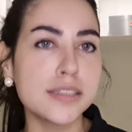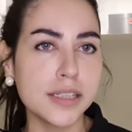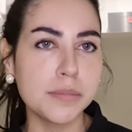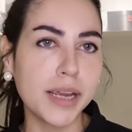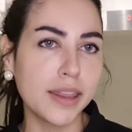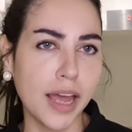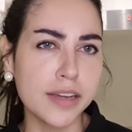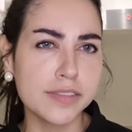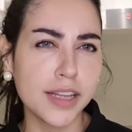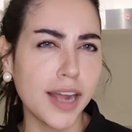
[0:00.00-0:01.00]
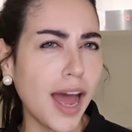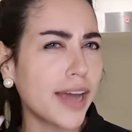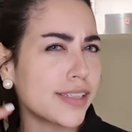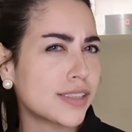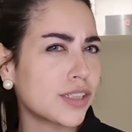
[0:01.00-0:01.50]
in my life that
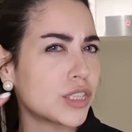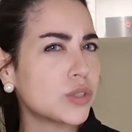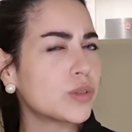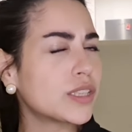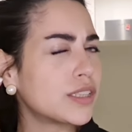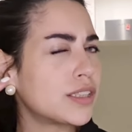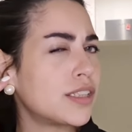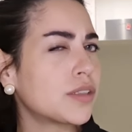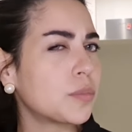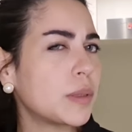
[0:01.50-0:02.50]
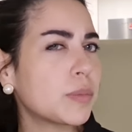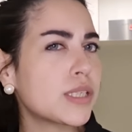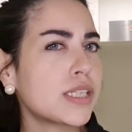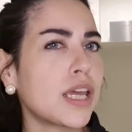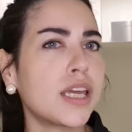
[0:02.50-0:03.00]
I start to hear people
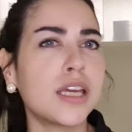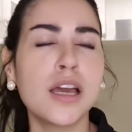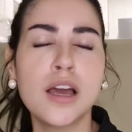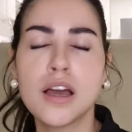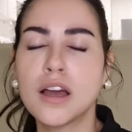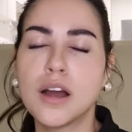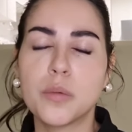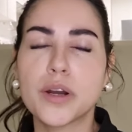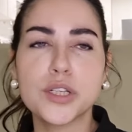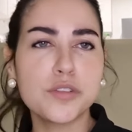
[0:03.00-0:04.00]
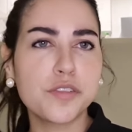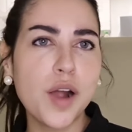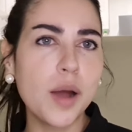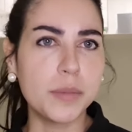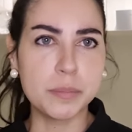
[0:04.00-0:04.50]
saying, where are you
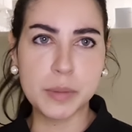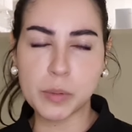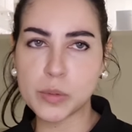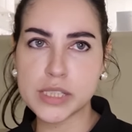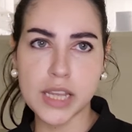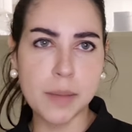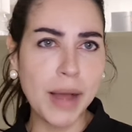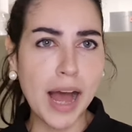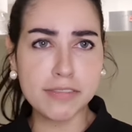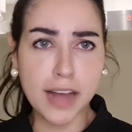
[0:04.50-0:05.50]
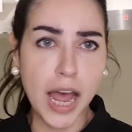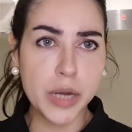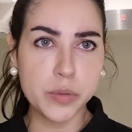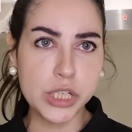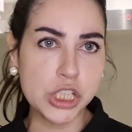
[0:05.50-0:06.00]
from? And people will say, I'm half
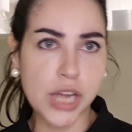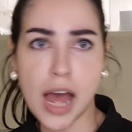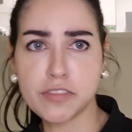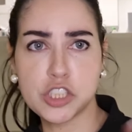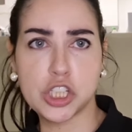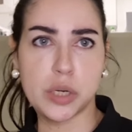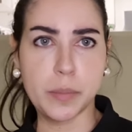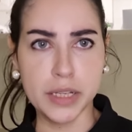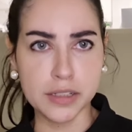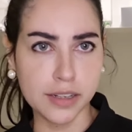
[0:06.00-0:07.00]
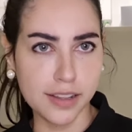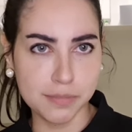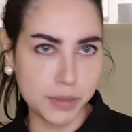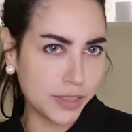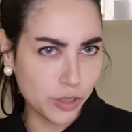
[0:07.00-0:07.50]
Irish, half German,
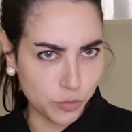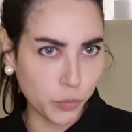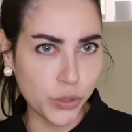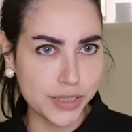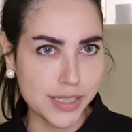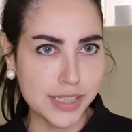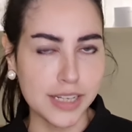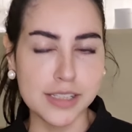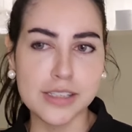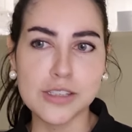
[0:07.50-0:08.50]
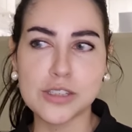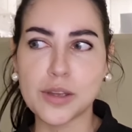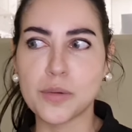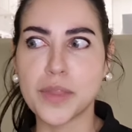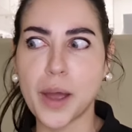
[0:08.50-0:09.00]
and but they're born in the States.
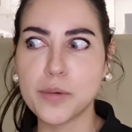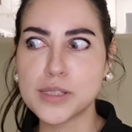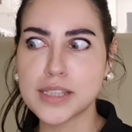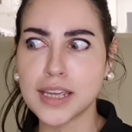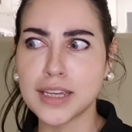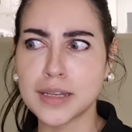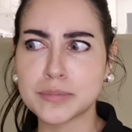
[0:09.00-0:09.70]
So that was like